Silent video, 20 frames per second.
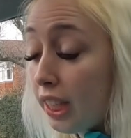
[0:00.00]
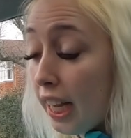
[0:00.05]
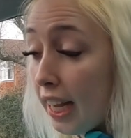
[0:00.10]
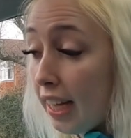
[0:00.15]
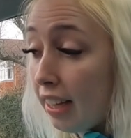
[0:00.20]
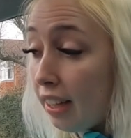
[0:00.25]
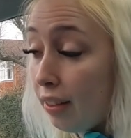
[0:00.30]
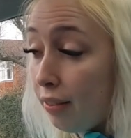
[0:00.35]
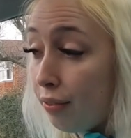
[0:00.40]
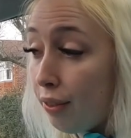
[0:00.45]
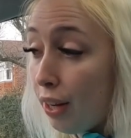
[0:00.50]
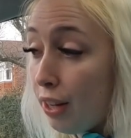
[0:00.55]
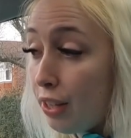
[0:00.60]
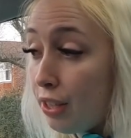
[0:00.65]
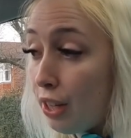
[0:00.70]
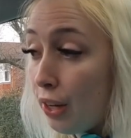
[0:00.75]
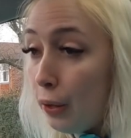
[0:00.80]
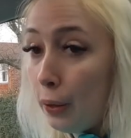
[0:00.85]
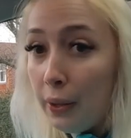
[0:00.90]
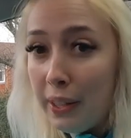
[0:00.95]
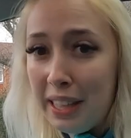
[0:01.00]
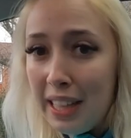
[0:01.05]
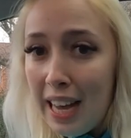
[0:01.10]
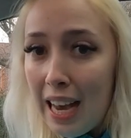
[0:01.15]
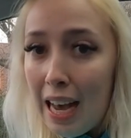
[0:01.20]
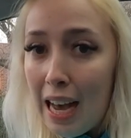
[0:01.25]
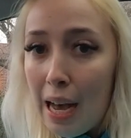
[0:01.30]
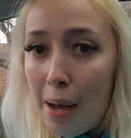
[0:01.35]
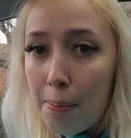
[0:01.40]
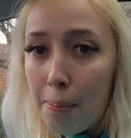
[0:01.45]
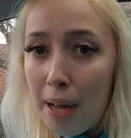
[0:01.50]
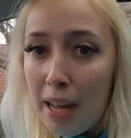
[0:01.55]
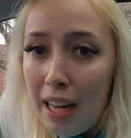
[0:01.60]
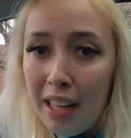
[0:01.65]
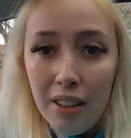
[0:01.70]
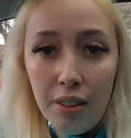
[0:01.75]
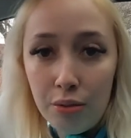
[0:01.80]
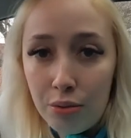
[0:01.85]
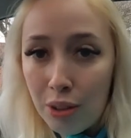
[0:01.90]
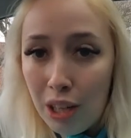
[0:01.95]
taken a photo on the app,
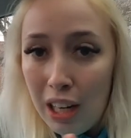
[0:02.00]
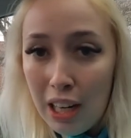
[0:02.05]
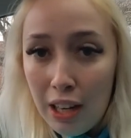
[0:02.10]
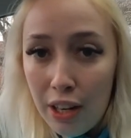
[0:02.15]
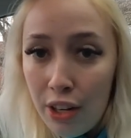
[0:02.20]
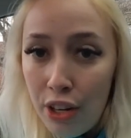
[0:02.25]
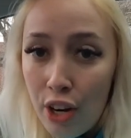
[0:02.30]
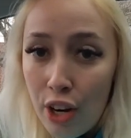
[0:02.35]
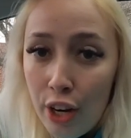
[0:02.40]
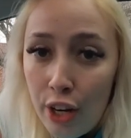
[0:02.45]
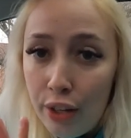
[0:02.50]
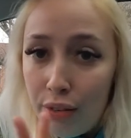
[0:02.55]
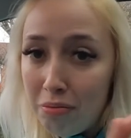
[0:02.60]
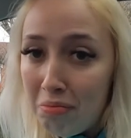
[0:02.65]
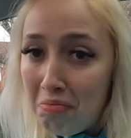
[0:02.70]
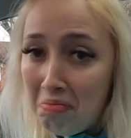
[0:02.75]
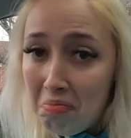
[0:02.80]
and written a note.